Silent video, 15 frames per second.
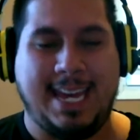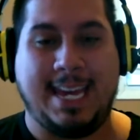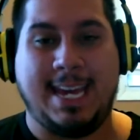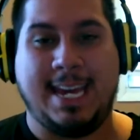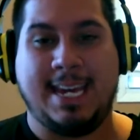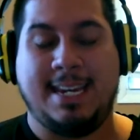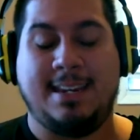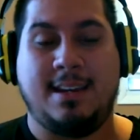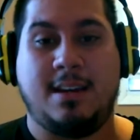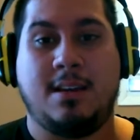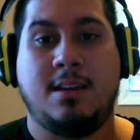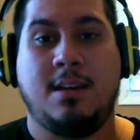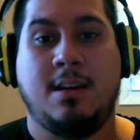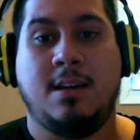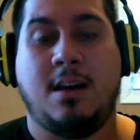In
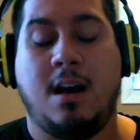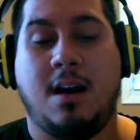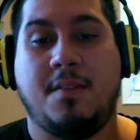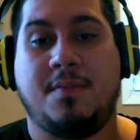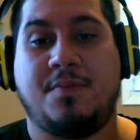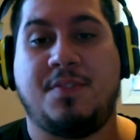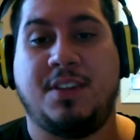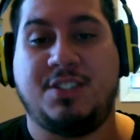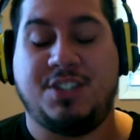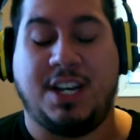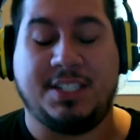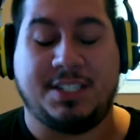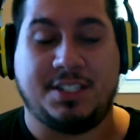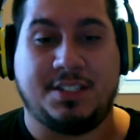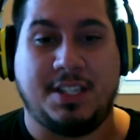the
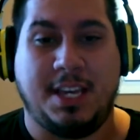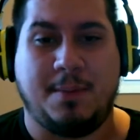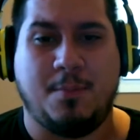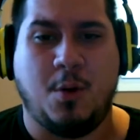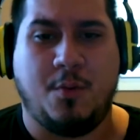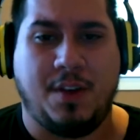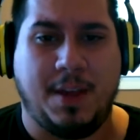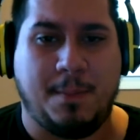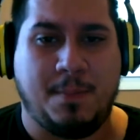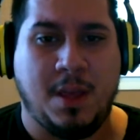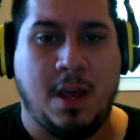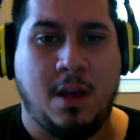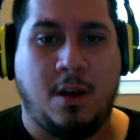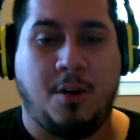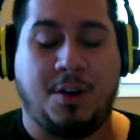Justice League movie,
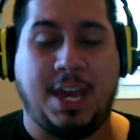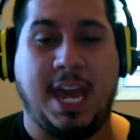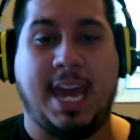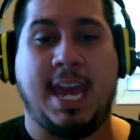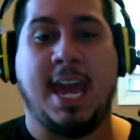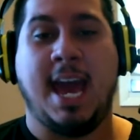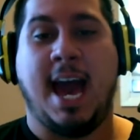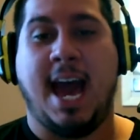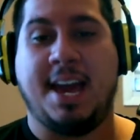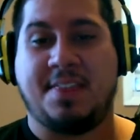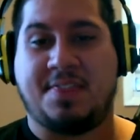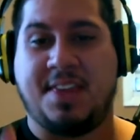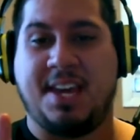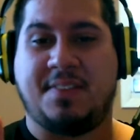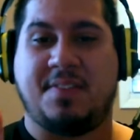okay, I
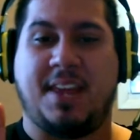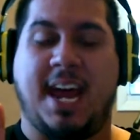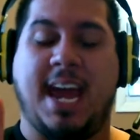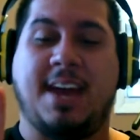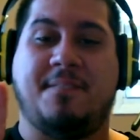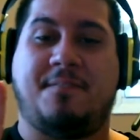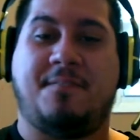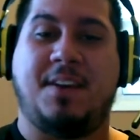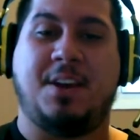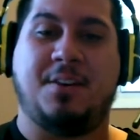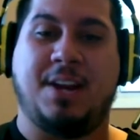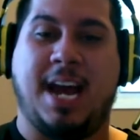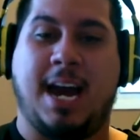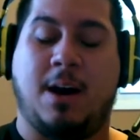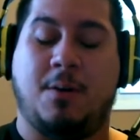think that I have
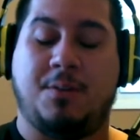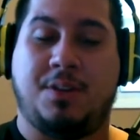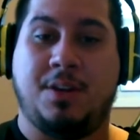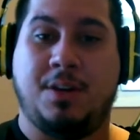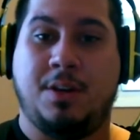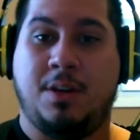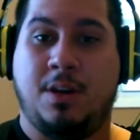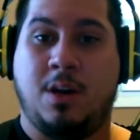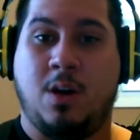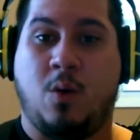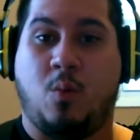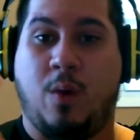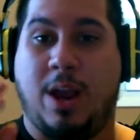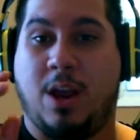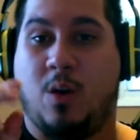figured out
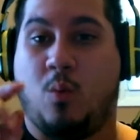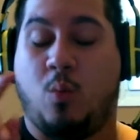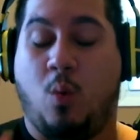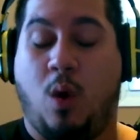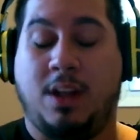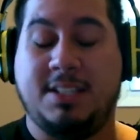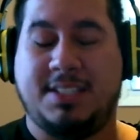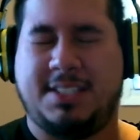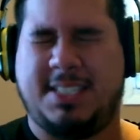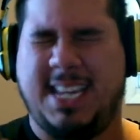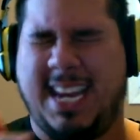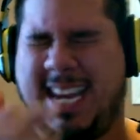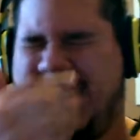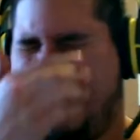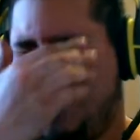where one
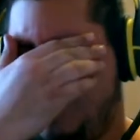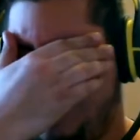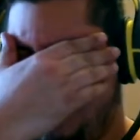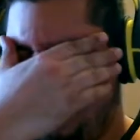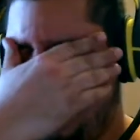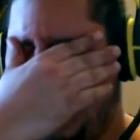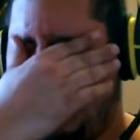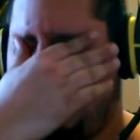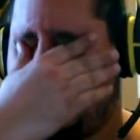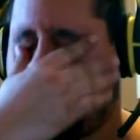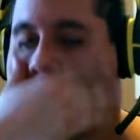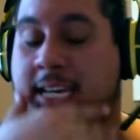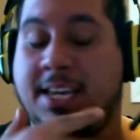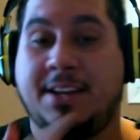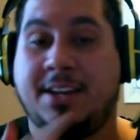scene in
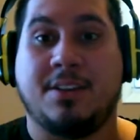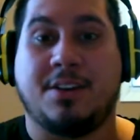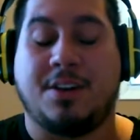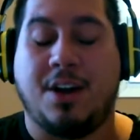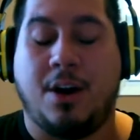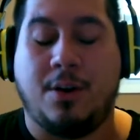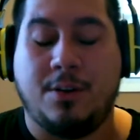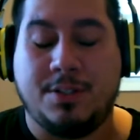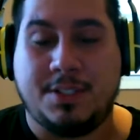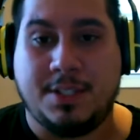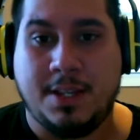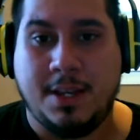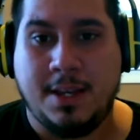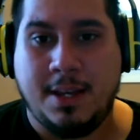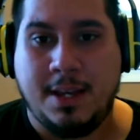particular goes